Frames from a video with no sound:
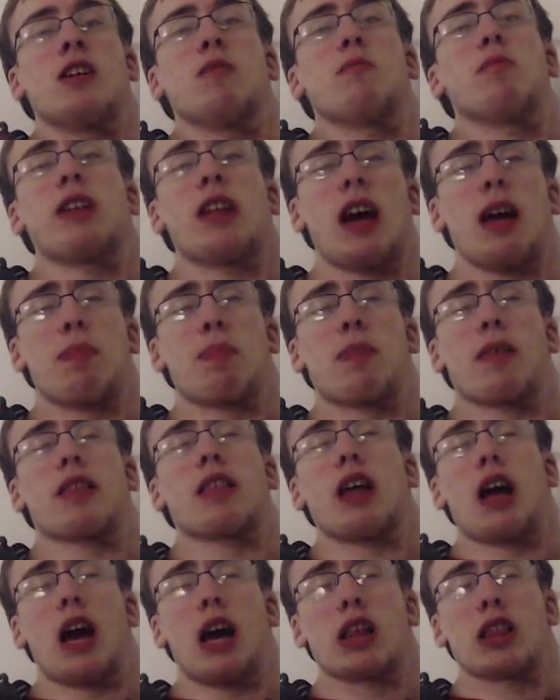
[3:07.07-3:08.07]
but that's
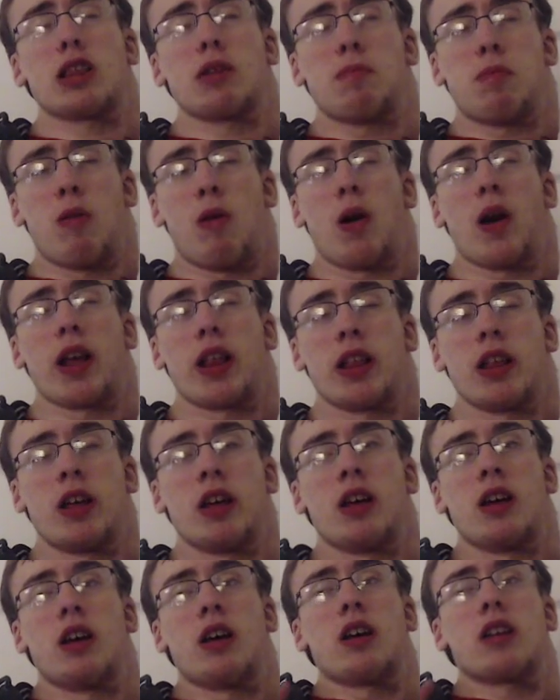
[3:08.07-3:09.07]
beside the point.
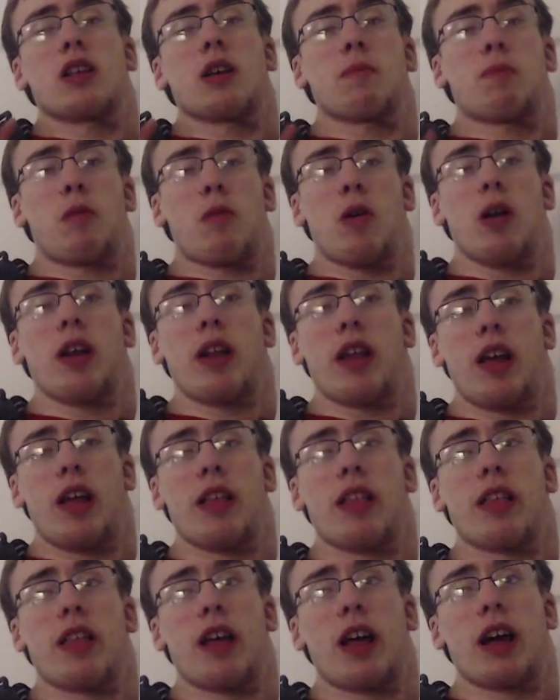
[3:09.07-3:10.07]
The point
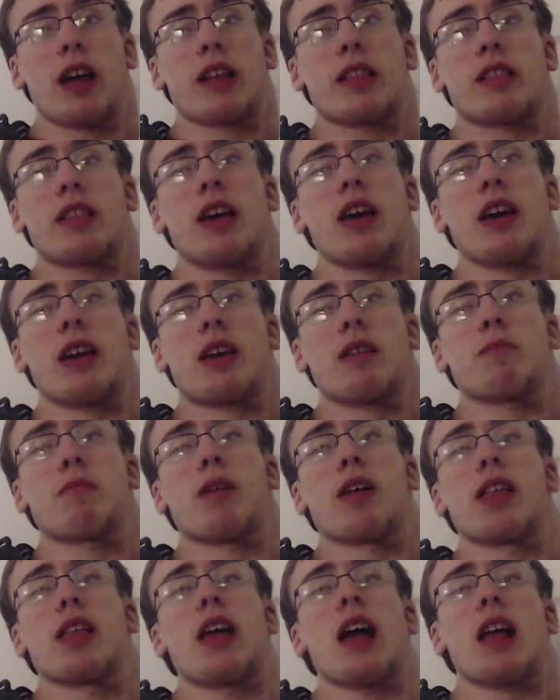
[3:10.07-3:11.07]
is that I think
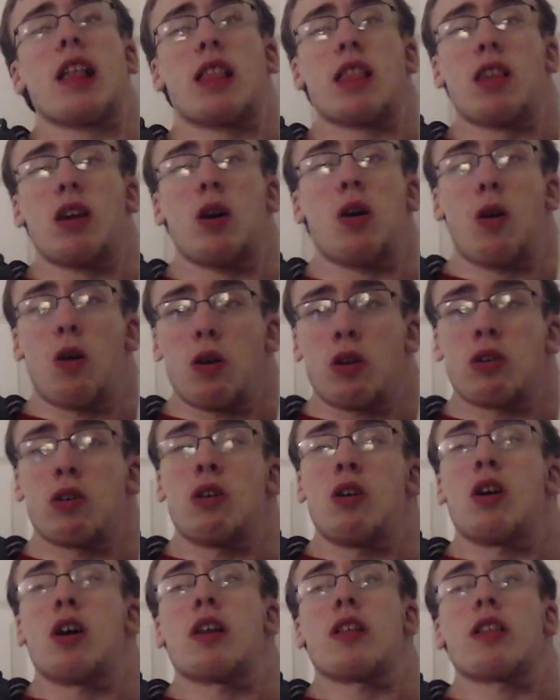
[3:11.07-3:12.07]
the next arc
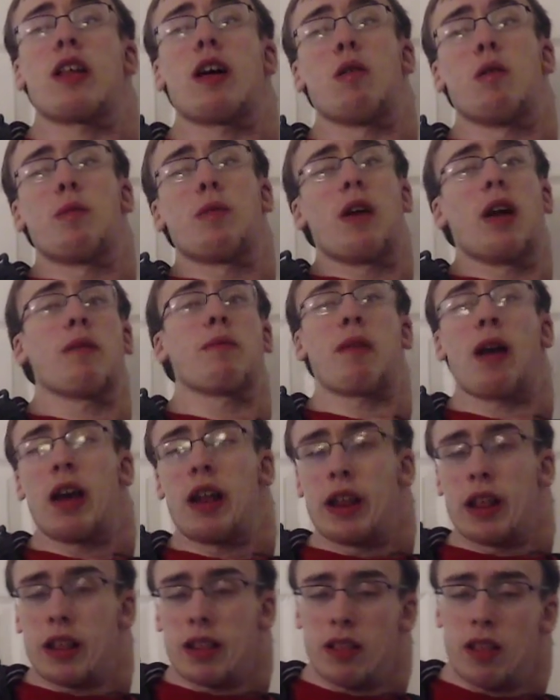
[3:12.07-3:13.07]
that will be like
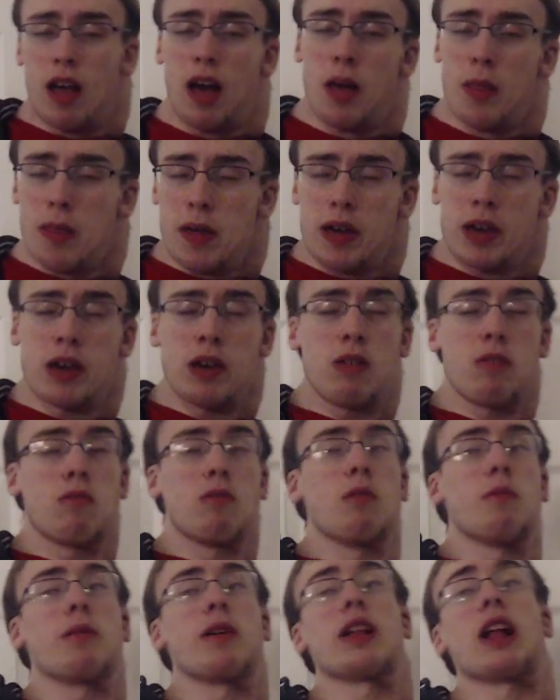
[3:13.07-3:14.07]
Enies Lobby
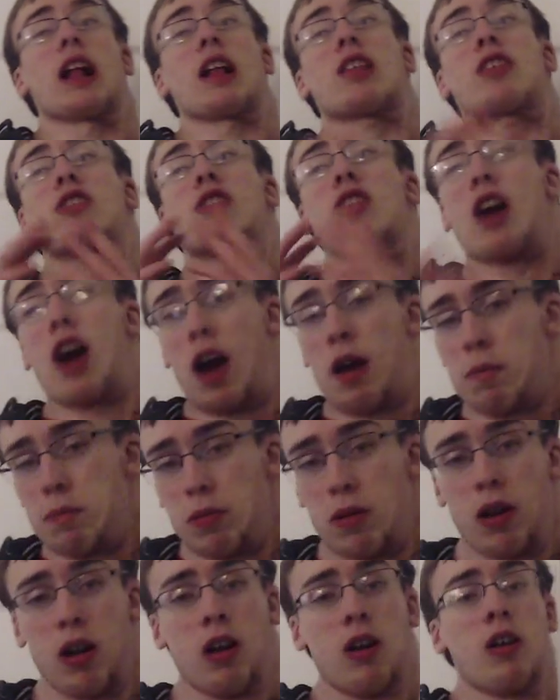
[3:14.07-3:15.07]
will be the
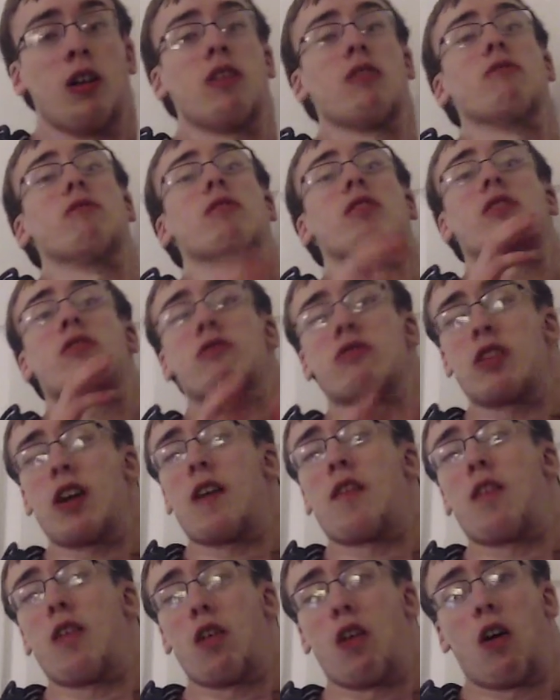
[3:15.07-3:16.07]
chopper
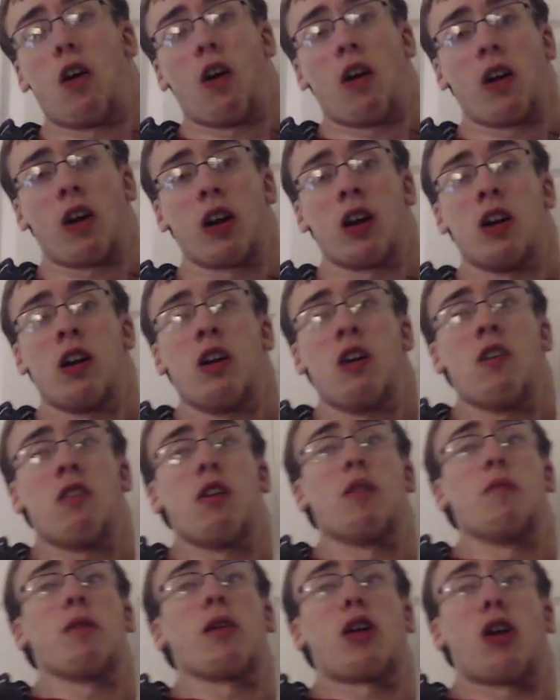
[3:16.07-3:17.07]
retrieval arc
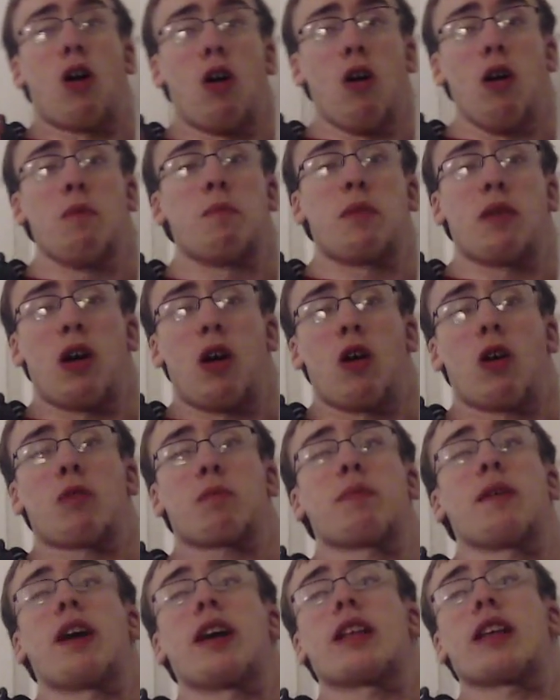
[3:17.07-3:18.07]
when of
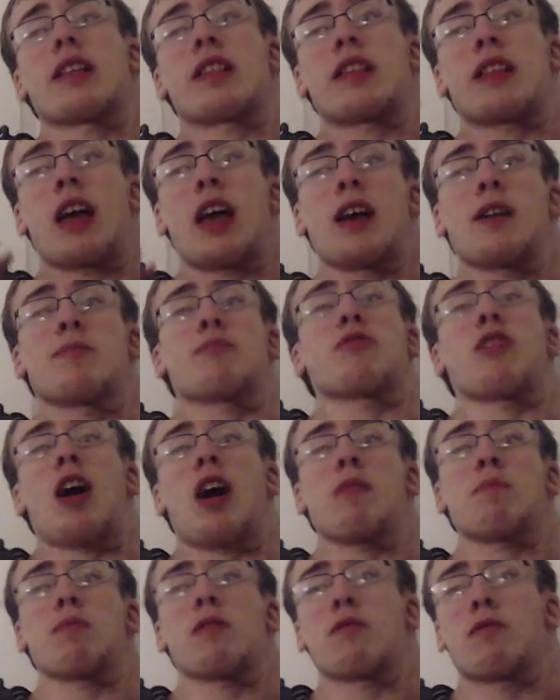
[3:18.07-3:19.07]
Bjork being the same
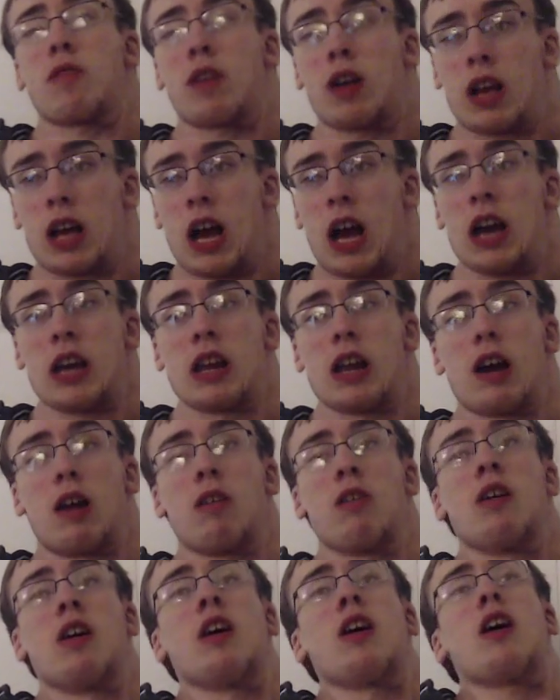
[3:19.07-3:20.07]
chopper from Kaido.
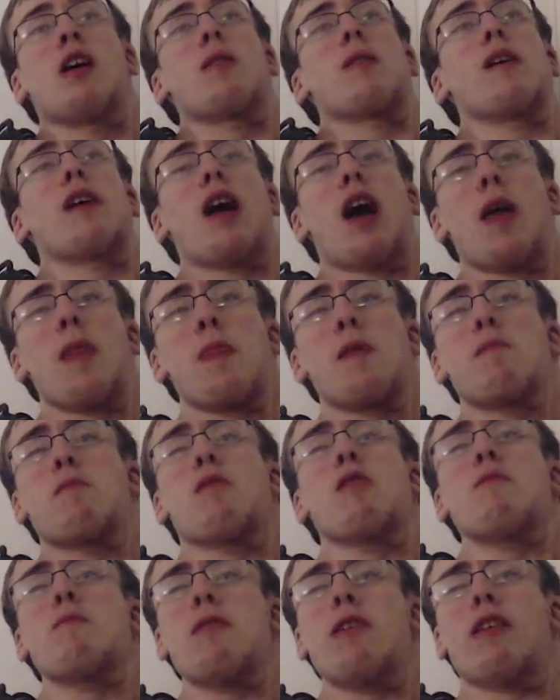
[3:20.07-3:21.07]
Yeah, at the
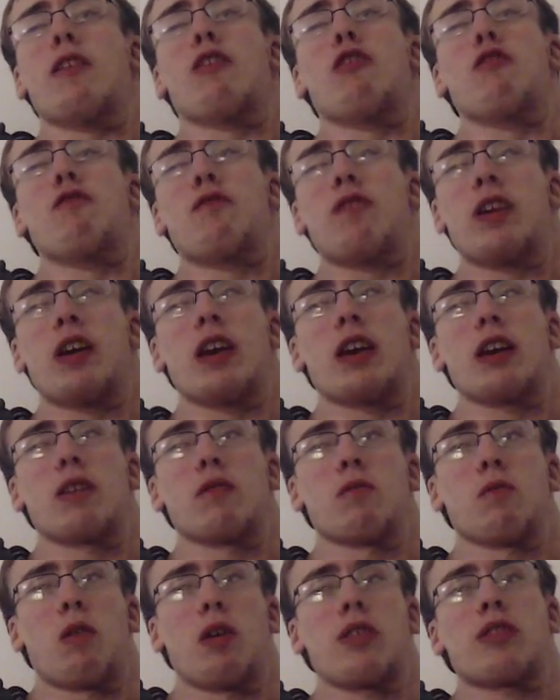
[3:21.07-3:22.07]
moment, Luffy
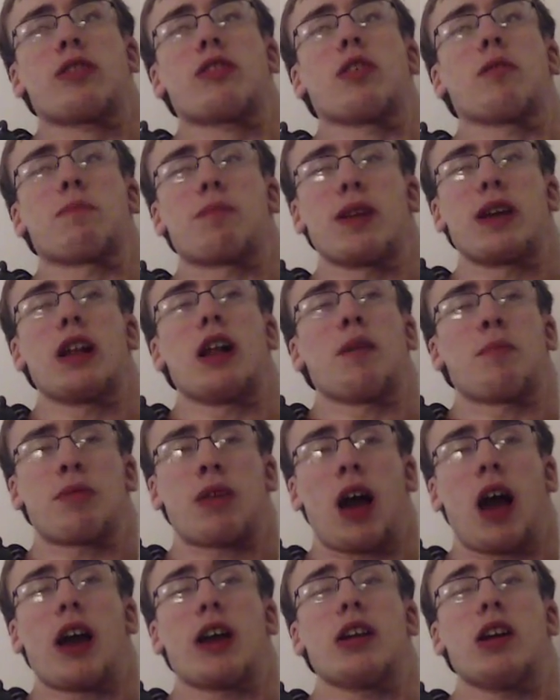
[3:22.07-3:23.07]
wants to beat up
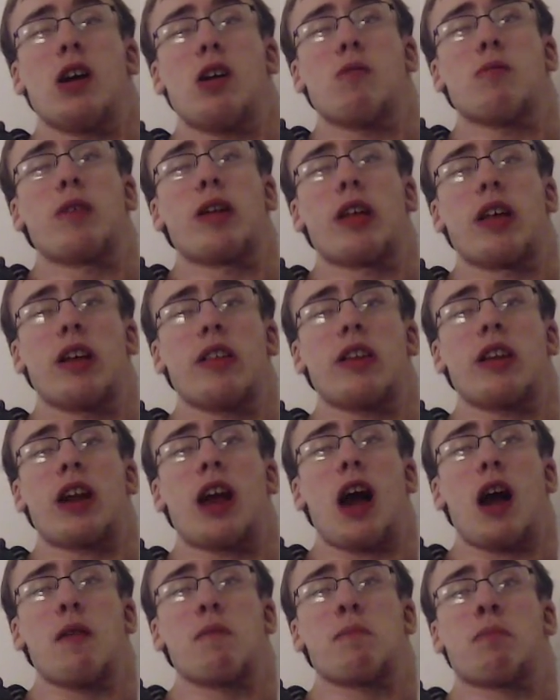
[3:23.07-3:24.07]
Kaido, but he doesn't
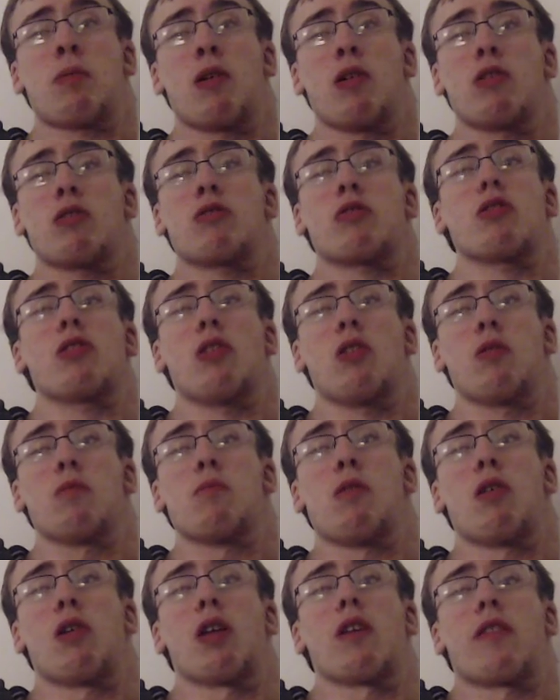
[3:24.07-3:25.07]
have personal
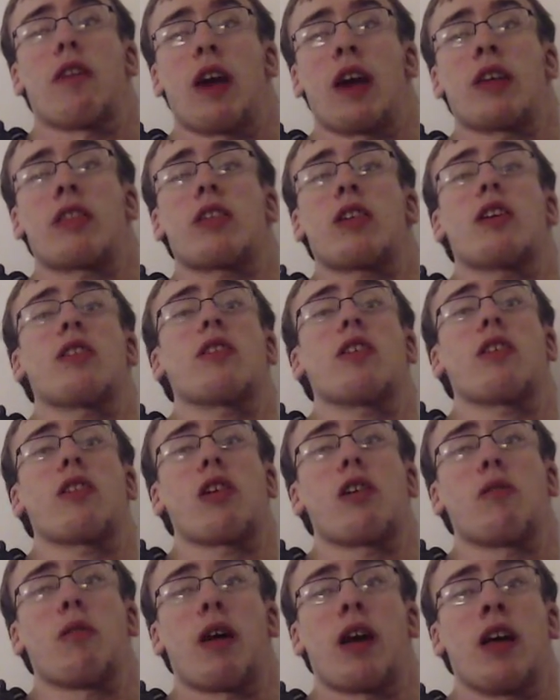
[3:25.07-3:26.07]
motivation to
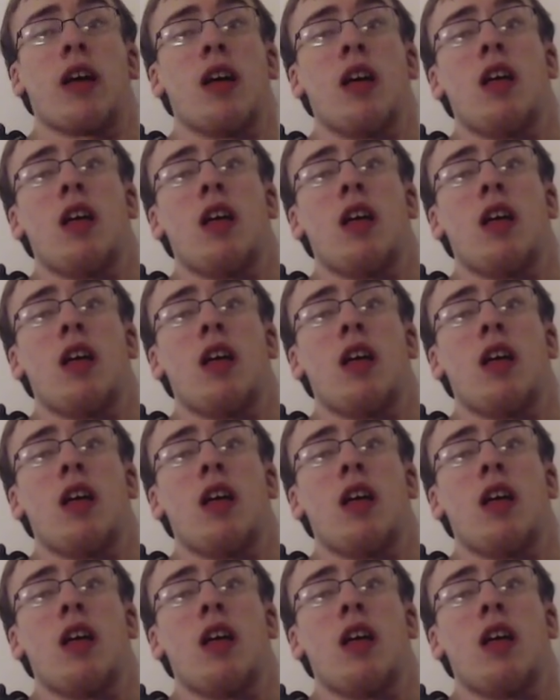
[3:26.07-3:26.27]
do it.